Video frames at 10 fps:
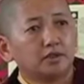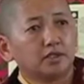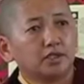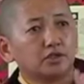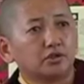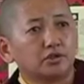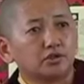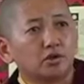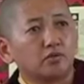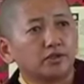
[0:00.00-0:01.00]
the teachers
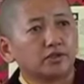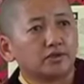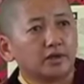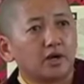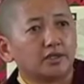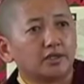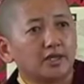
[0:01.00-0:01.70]
is always regarded